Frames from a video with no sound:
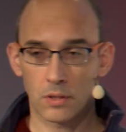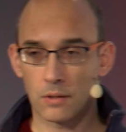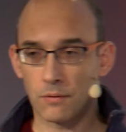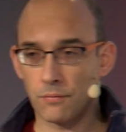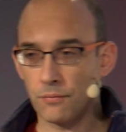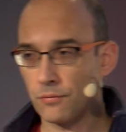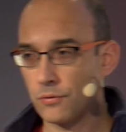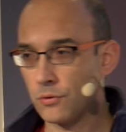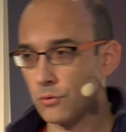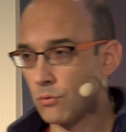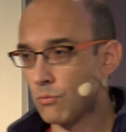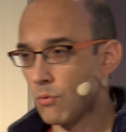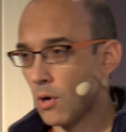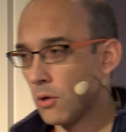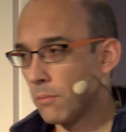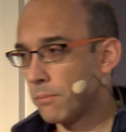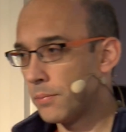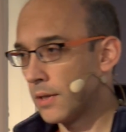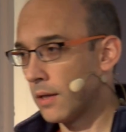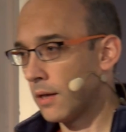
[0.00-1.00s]
If you
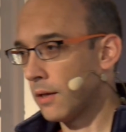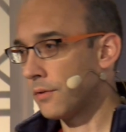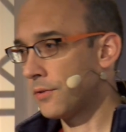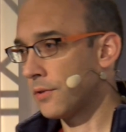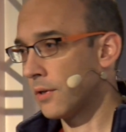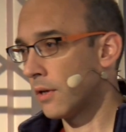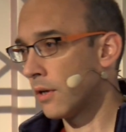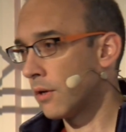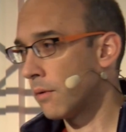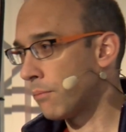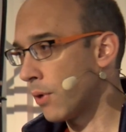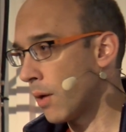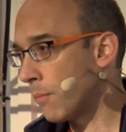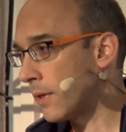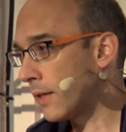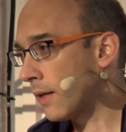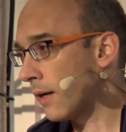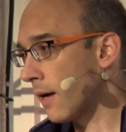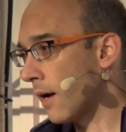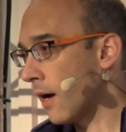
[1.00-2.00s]
want to build a
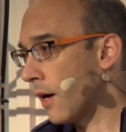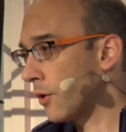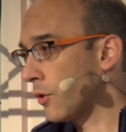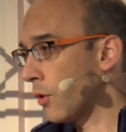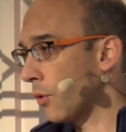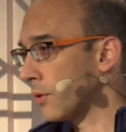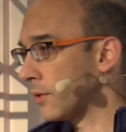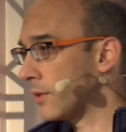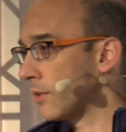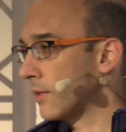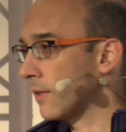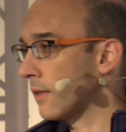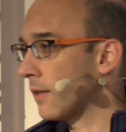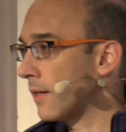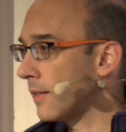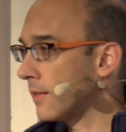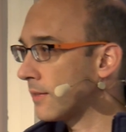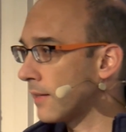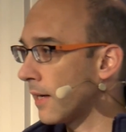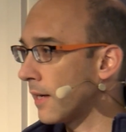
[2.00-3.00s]
public cloud or a
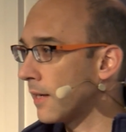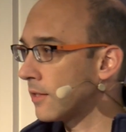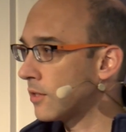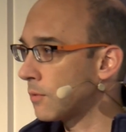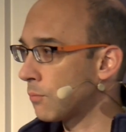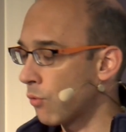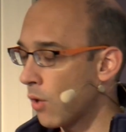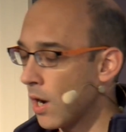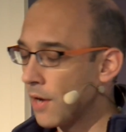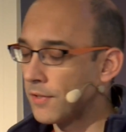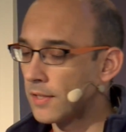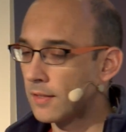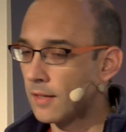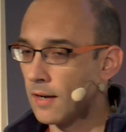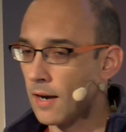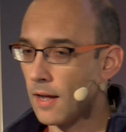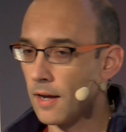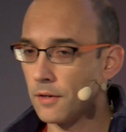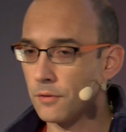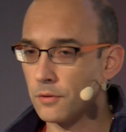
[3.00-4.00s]
decently sized private
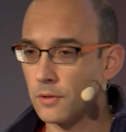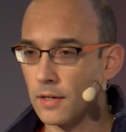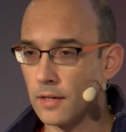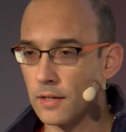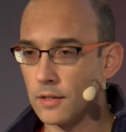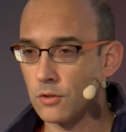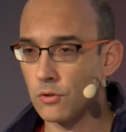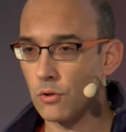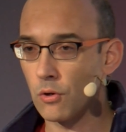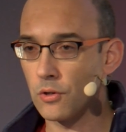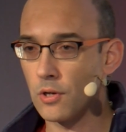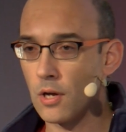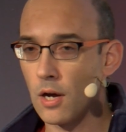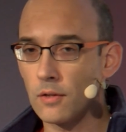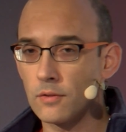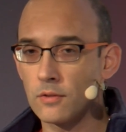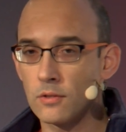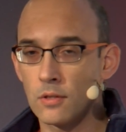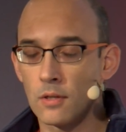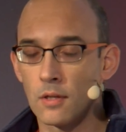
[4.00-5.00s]
cloud and you're
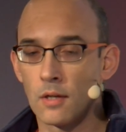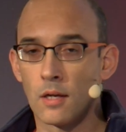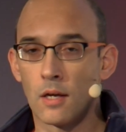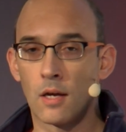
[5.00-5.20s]
not